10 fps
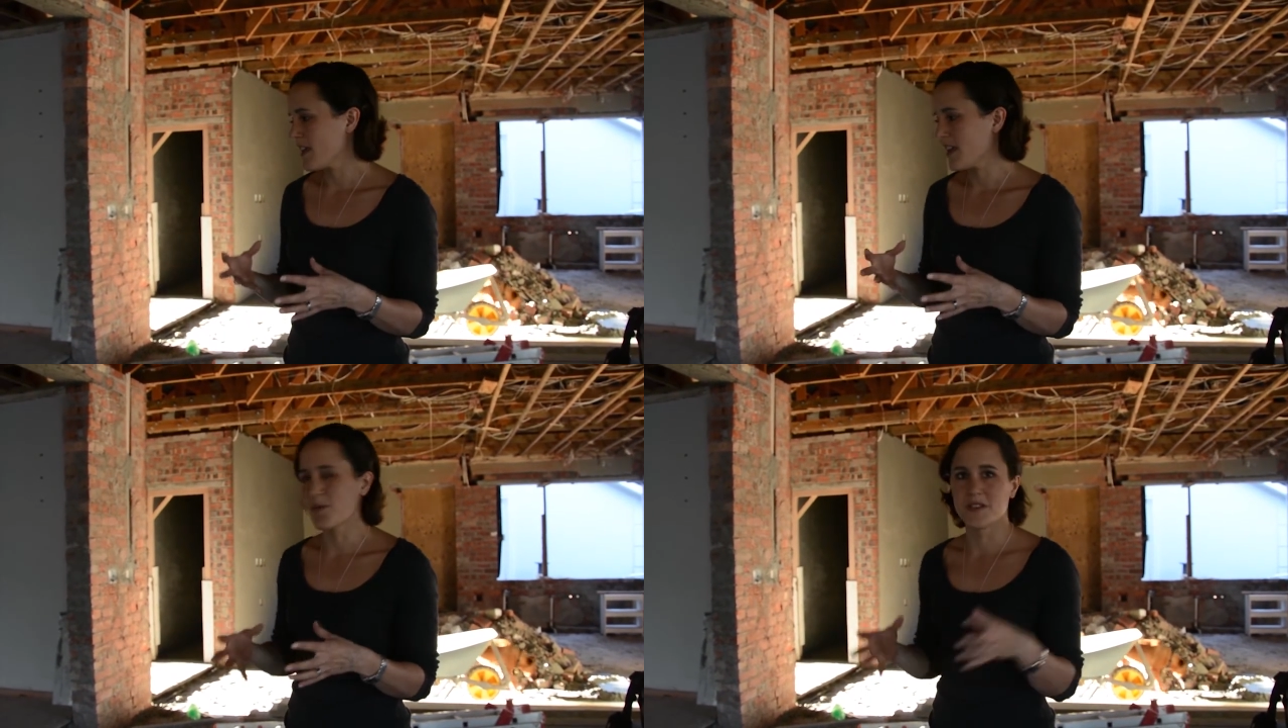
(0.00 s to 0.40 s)

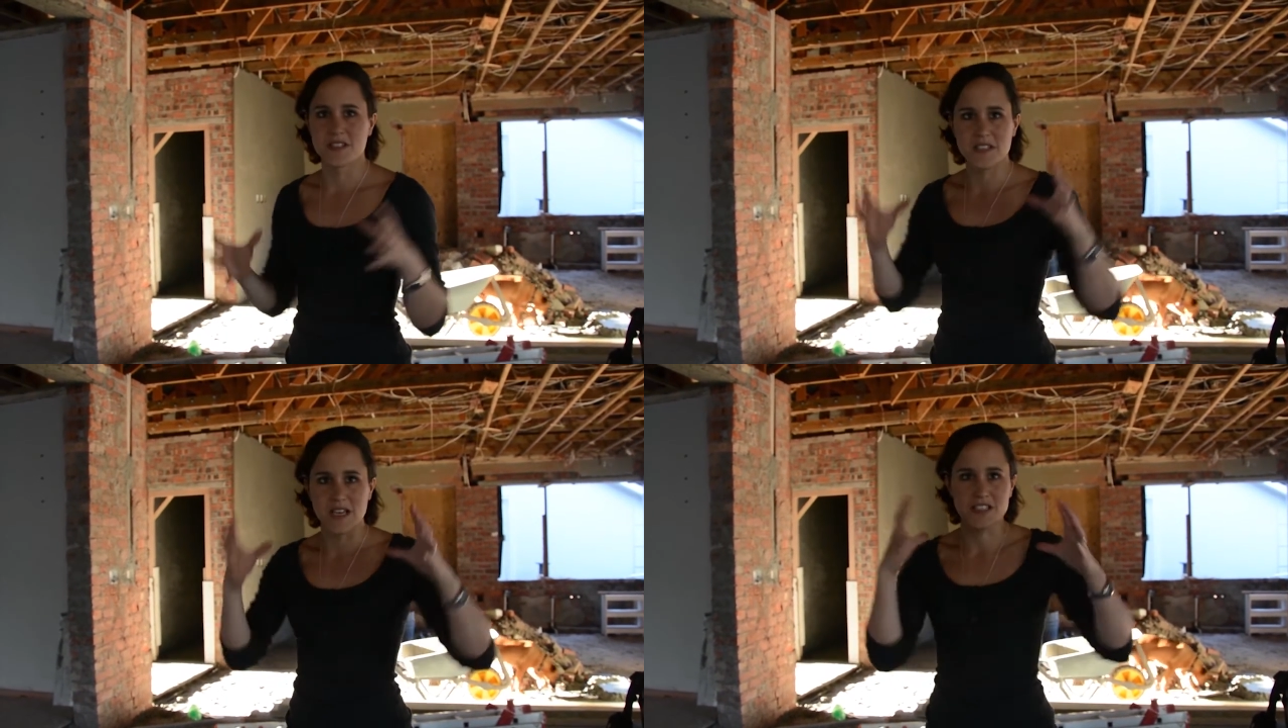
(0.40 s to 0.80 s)

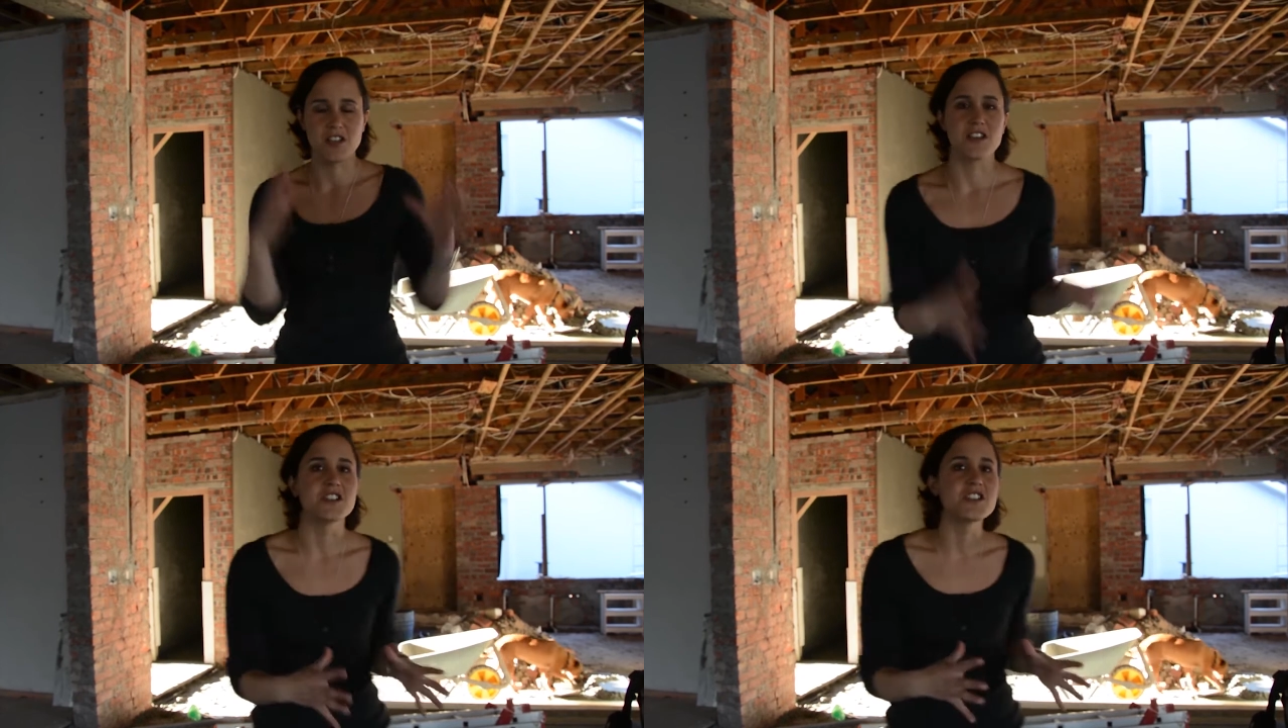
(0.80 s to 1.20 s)
I
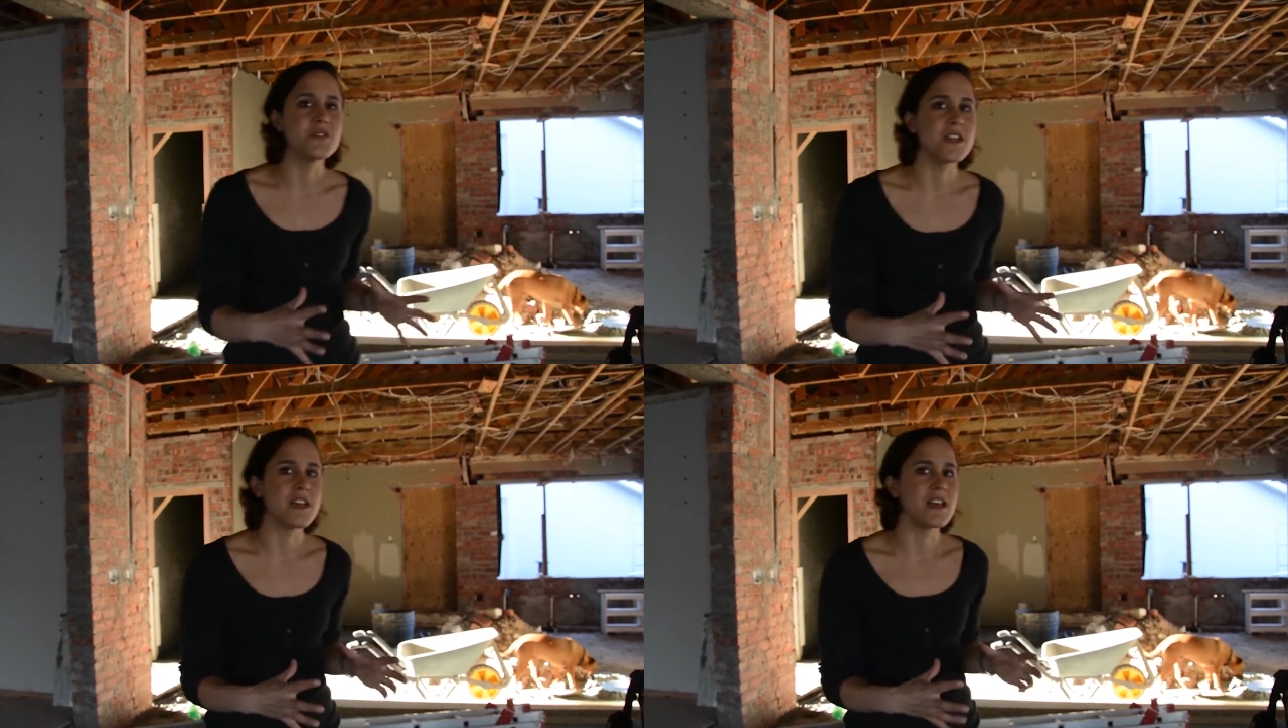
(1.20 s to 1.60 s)
started
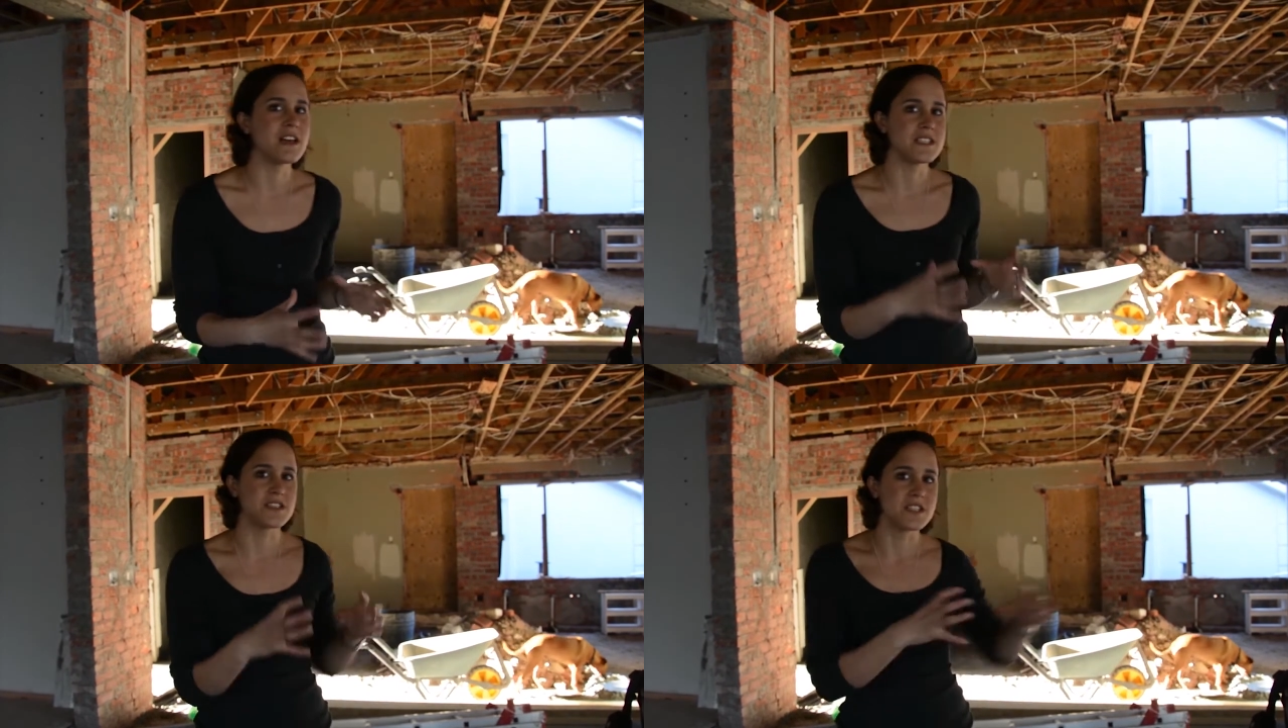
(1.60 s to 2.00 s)
shooting
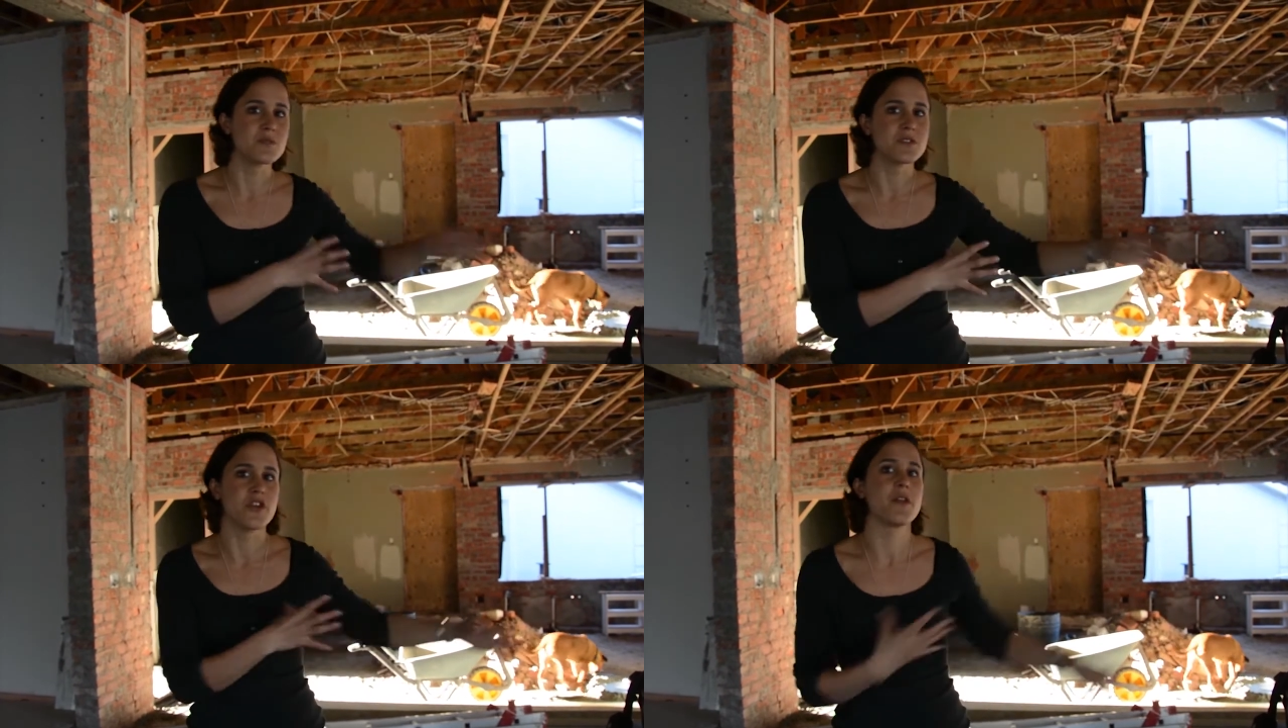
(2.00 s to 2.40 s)
as this
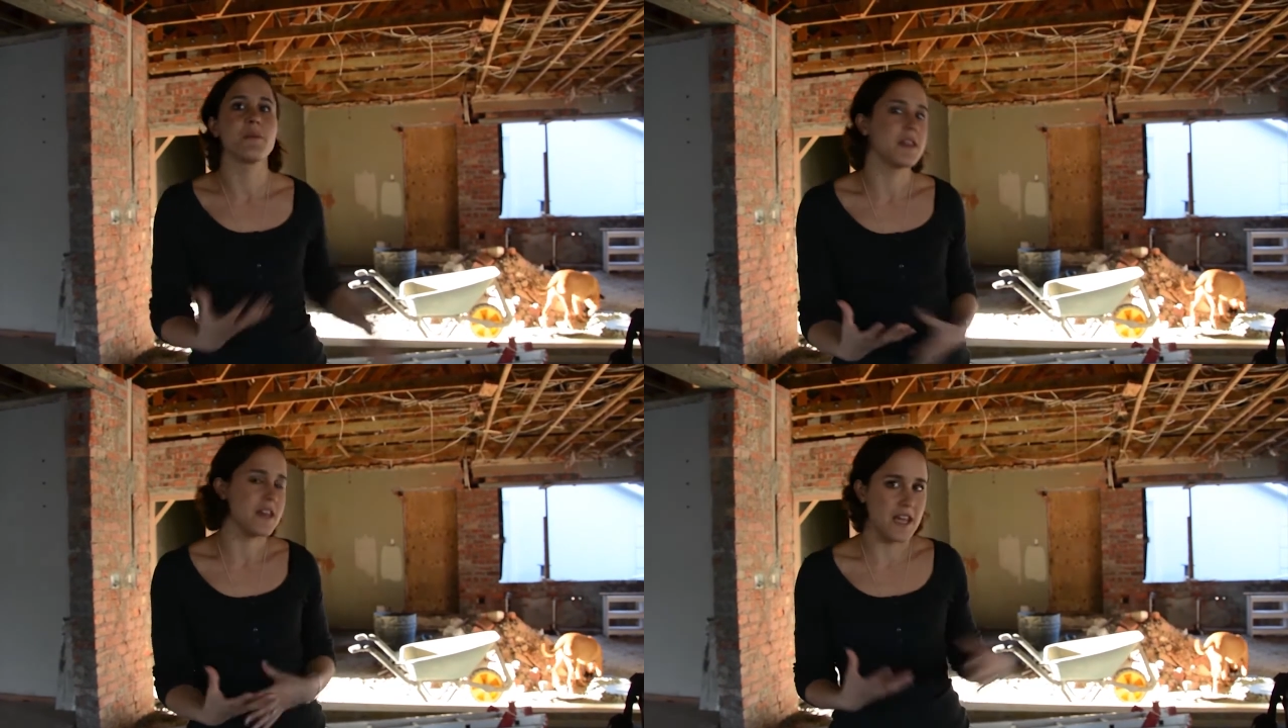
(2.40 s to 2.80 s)
was going to
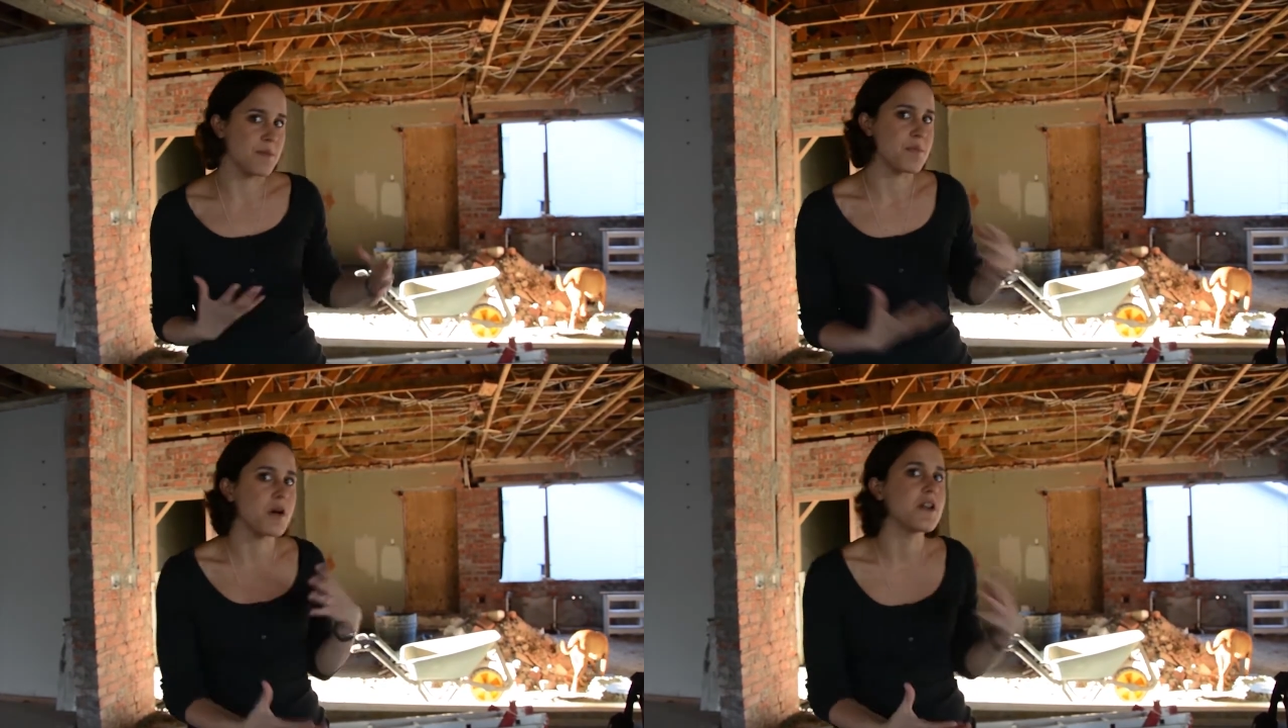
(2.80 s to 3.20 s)
be an
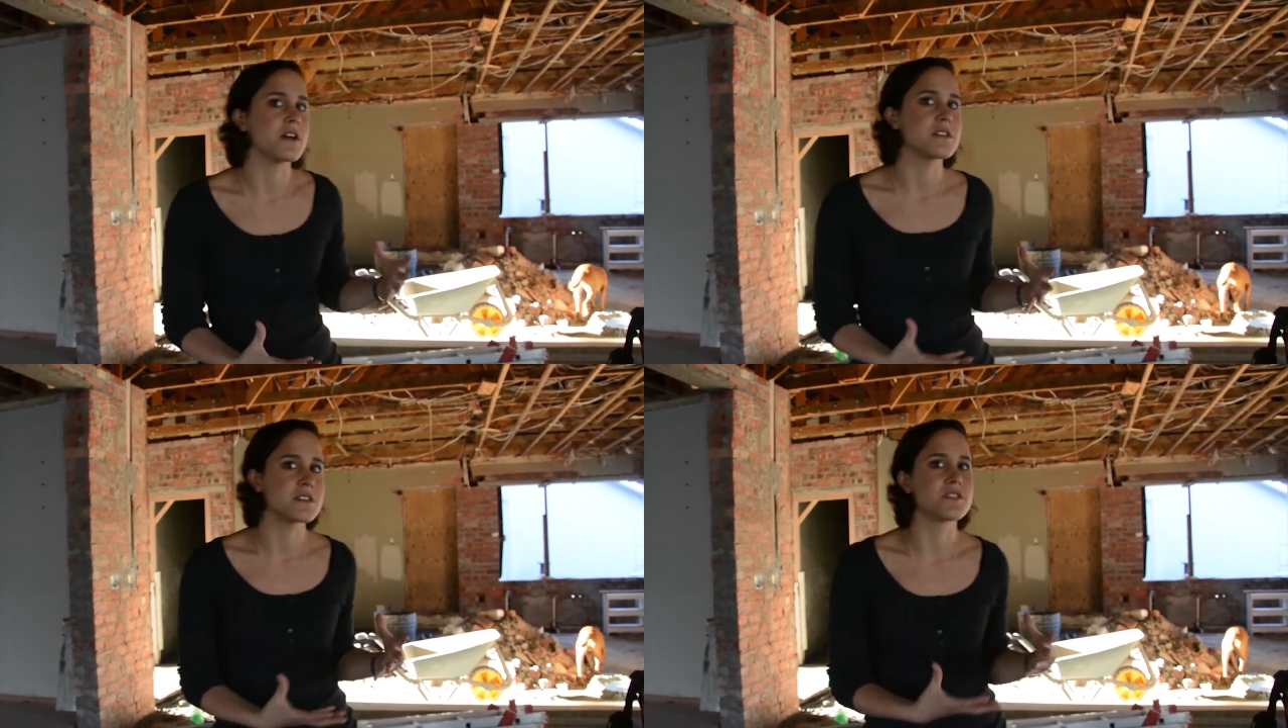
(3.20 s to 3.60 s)
end
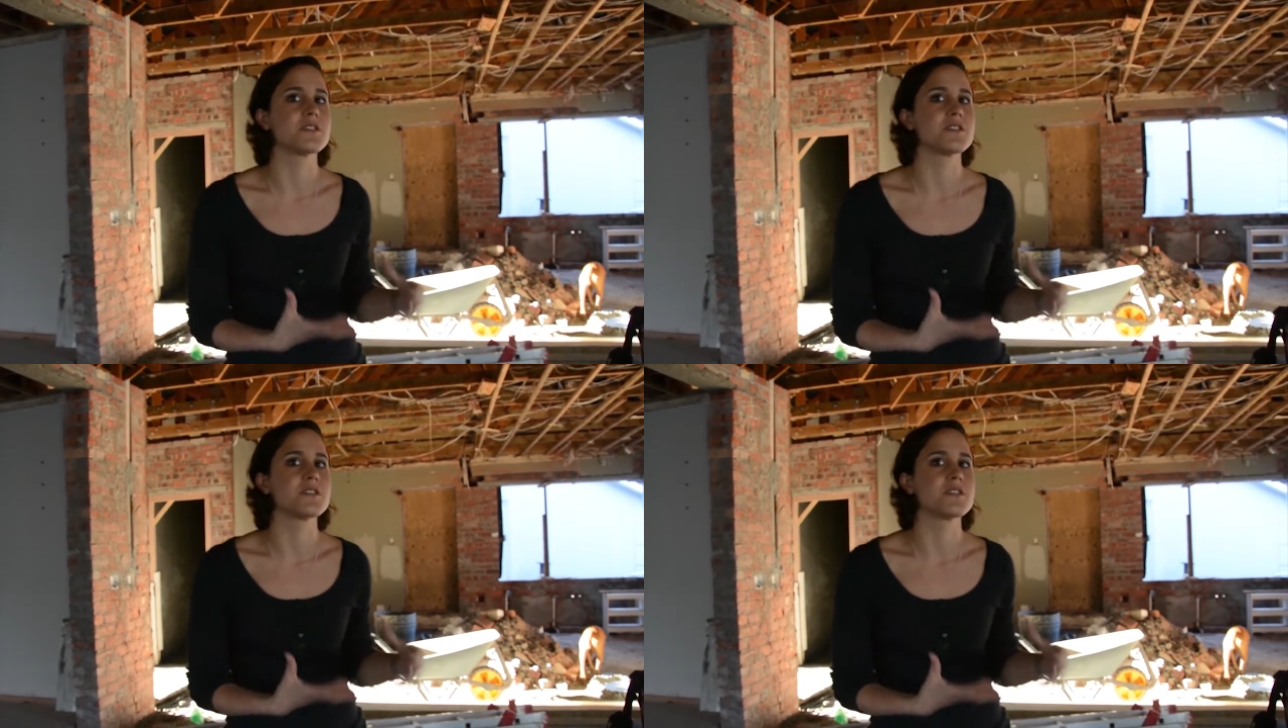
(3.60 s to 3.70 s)
product,